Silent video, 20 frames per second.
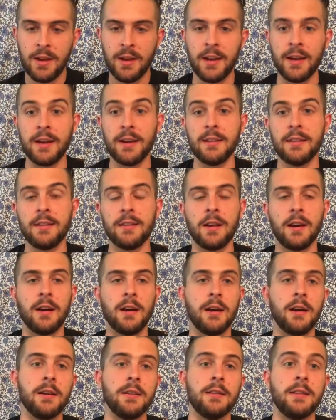
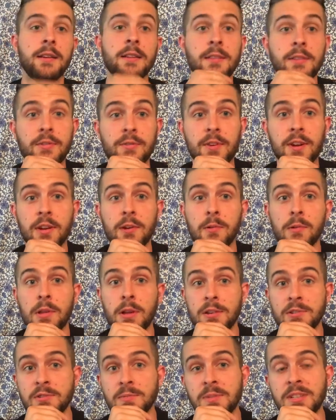And in this video, we'll
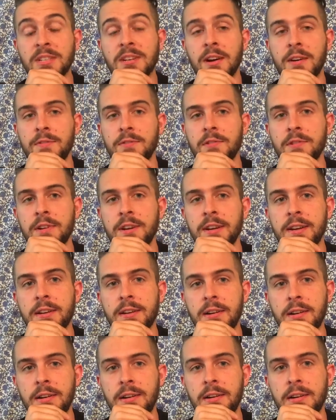also be
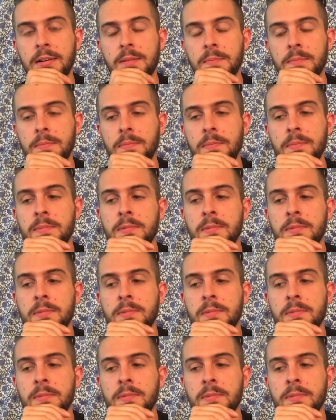covering how